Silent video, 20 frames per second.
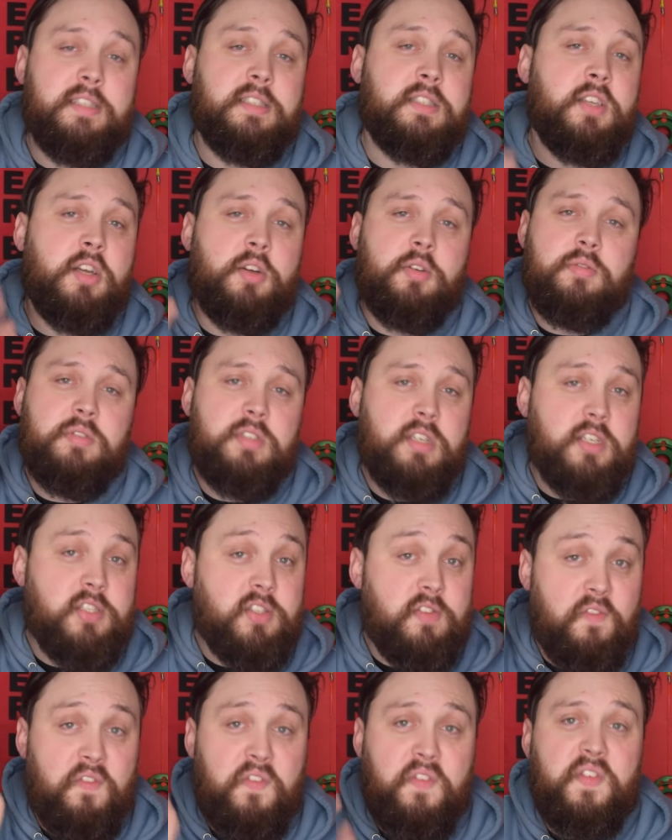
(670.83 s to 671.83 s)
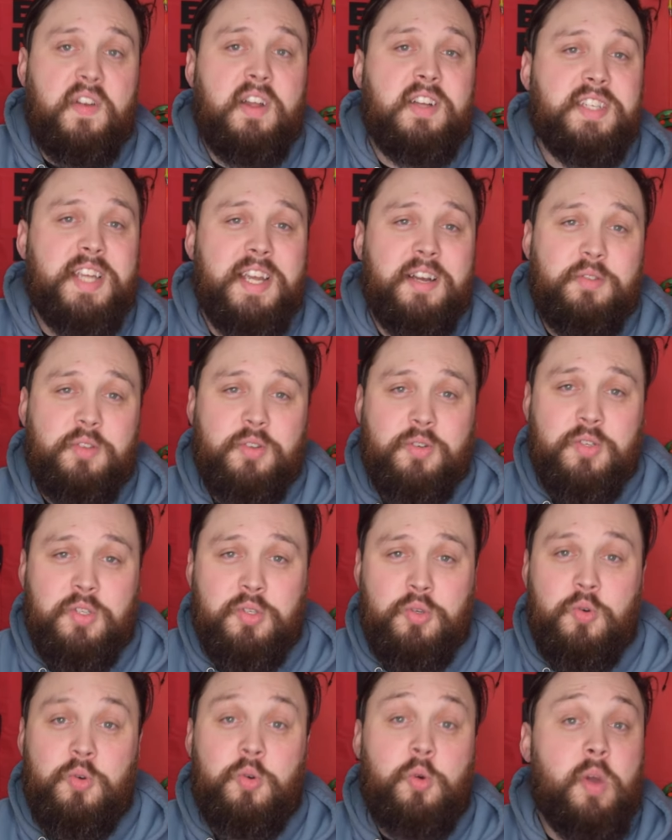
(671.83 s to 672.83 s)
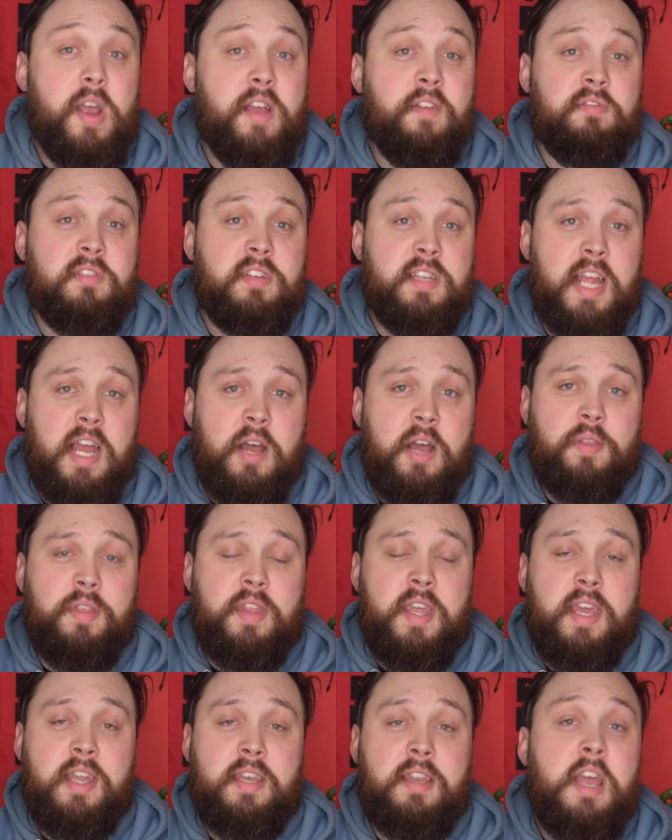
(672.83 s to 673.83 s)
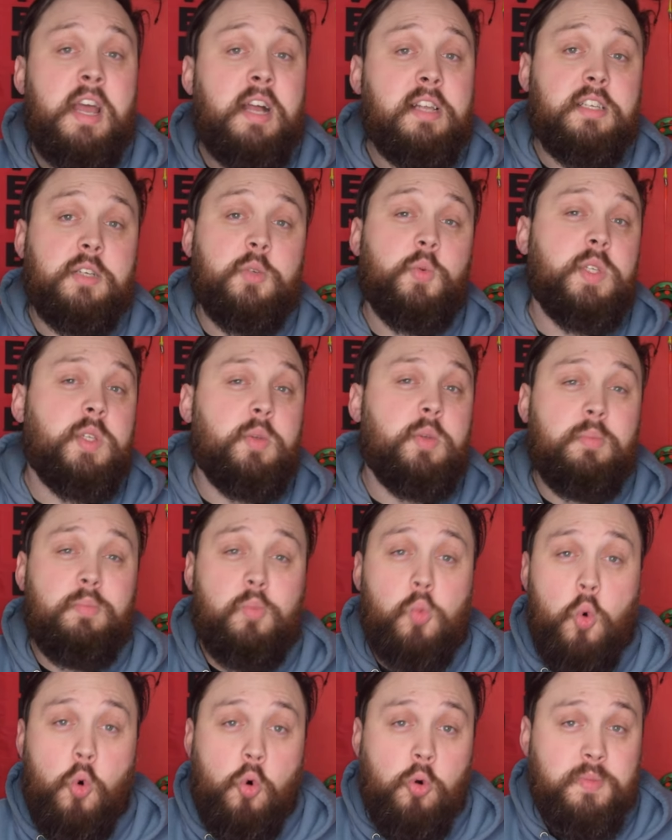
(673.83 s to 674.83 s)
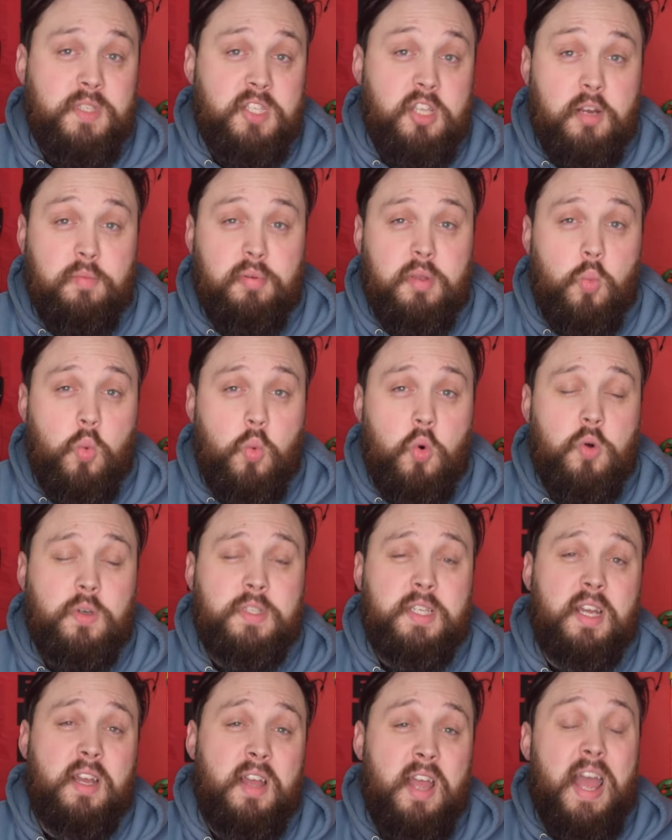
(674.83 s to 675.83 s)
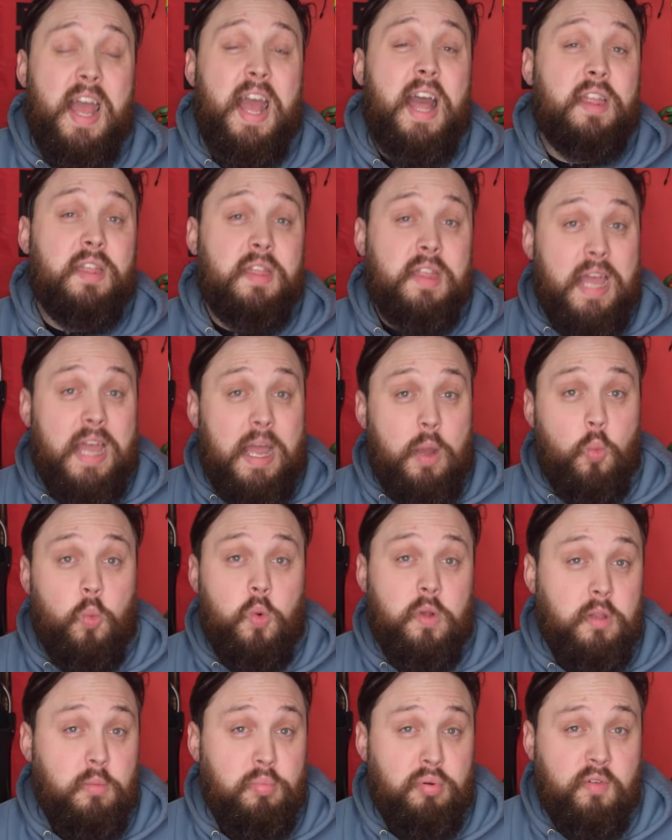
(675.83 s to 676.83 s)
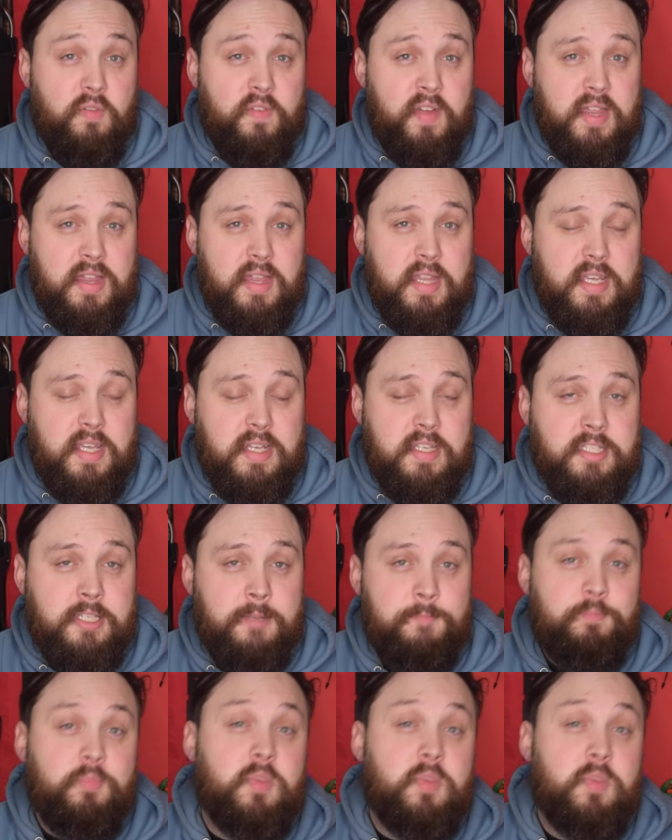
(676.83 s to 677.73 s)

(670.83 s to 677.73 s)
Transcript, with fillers: So just flush out your snorkel every now and then, just with some warm soapy water, and that will prevent this.